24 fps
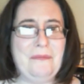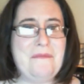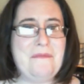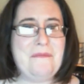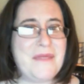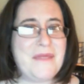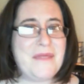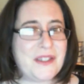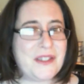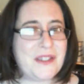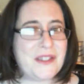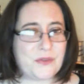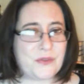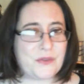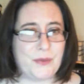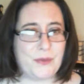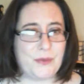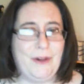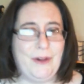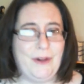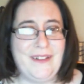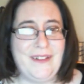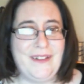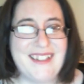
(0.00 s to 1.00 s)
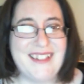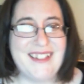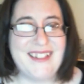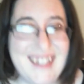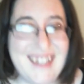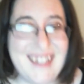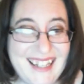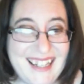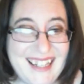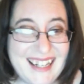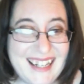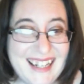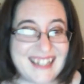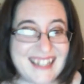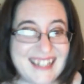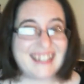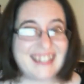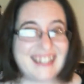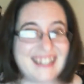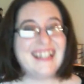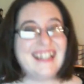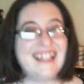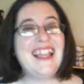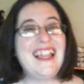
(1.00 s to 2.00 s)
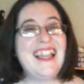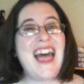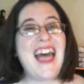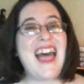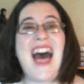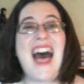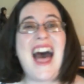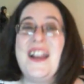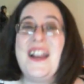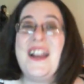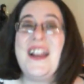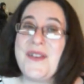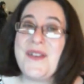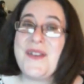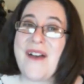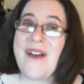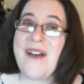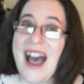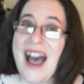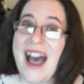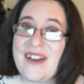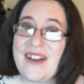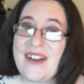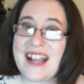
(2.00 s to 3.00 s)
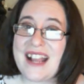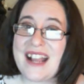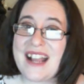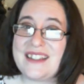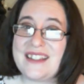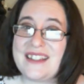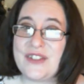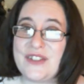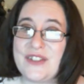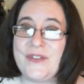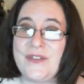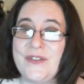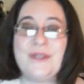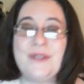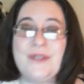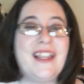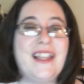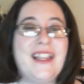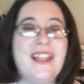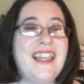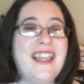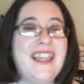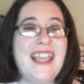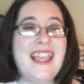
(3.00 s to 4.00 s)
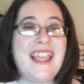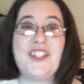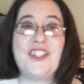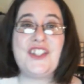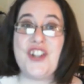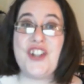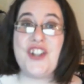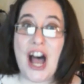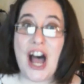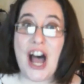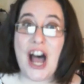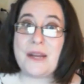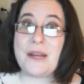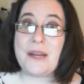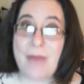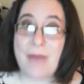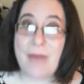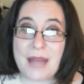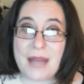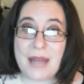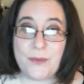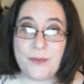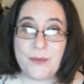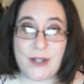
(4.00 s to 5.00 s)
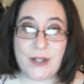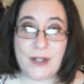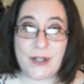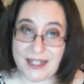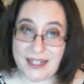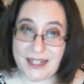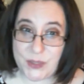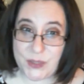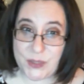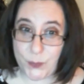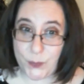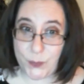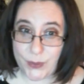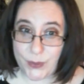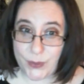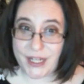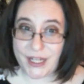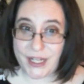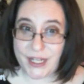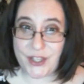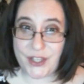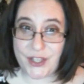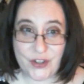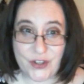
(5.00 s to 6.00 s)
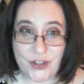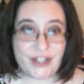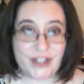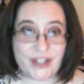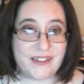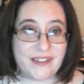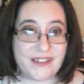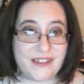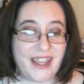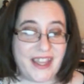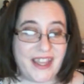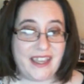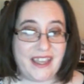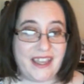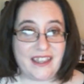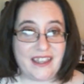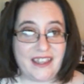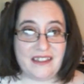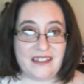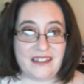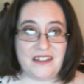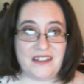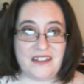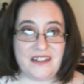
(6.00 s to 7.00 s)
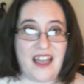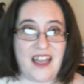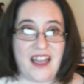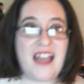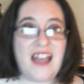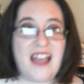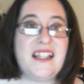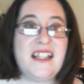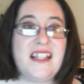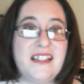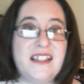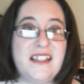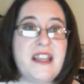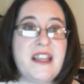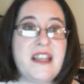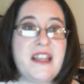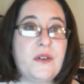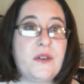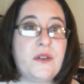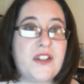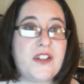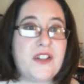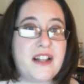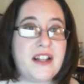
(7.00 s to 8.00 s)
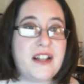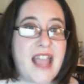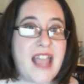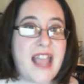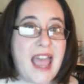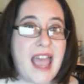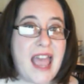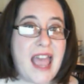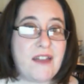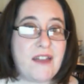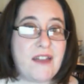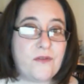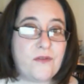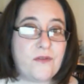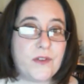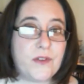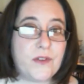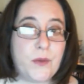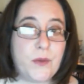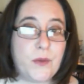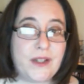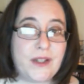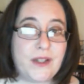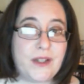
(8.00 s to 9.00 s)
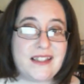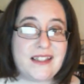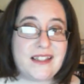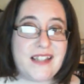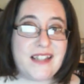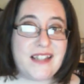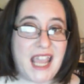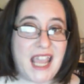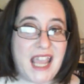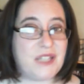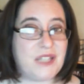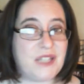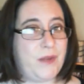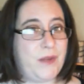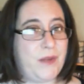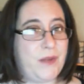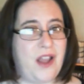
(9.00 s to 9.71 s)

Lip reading: miserable. Like, I don't know how it has so few. Like, it's not a bad book. It's pretty good. Like, I can see how it's not to everyone's taste, but